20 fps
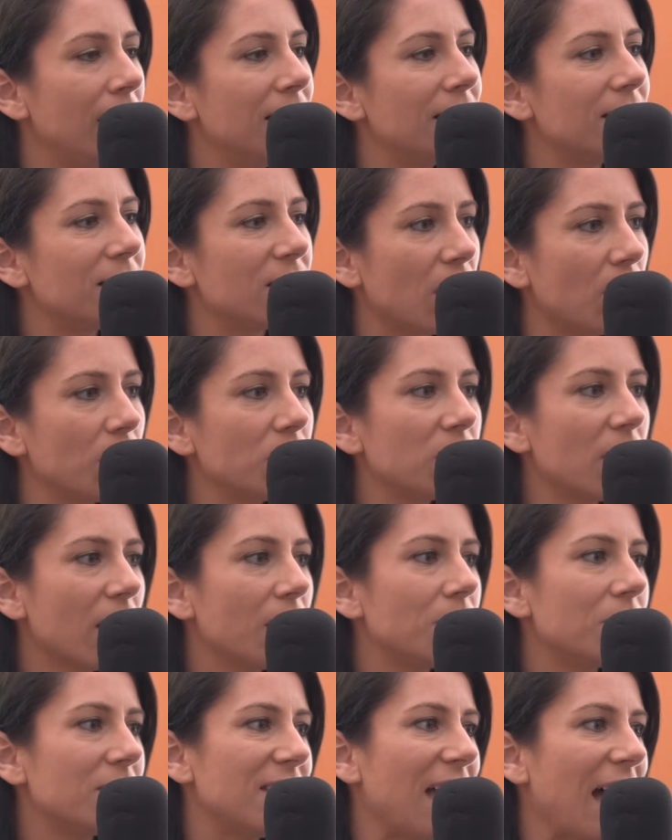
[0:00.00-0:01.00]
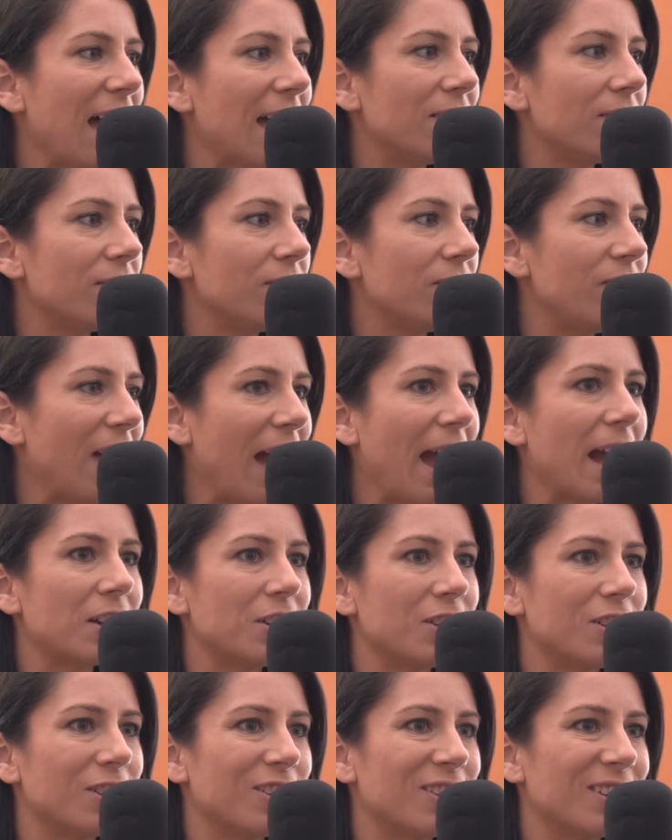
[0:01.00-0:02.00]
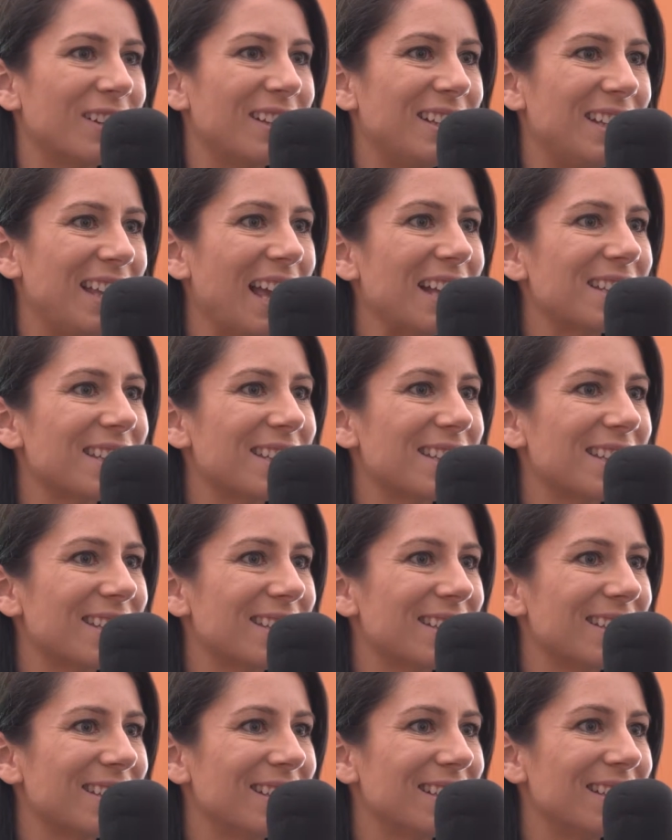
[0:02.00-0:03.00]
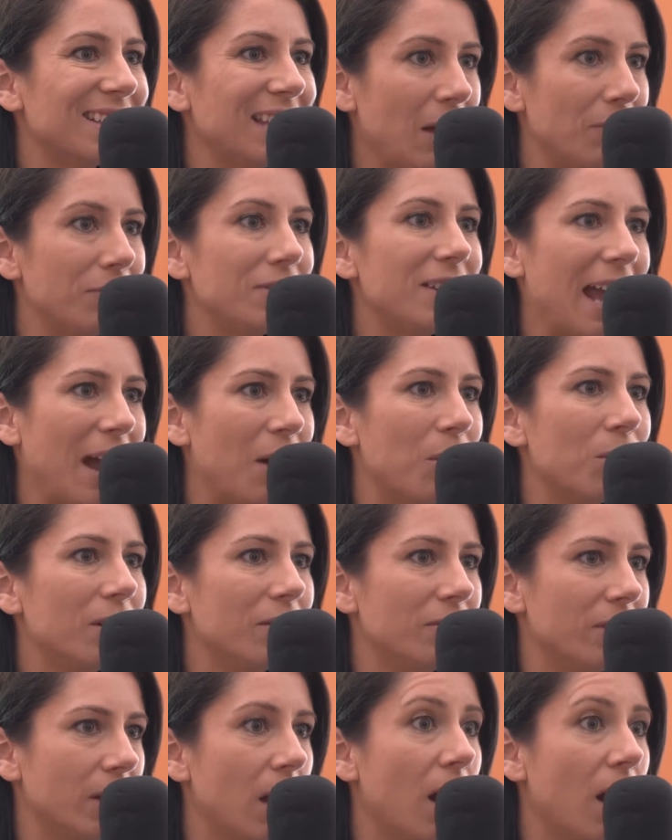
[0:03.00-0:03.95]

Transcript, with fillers: sometimes that factor gets left out of the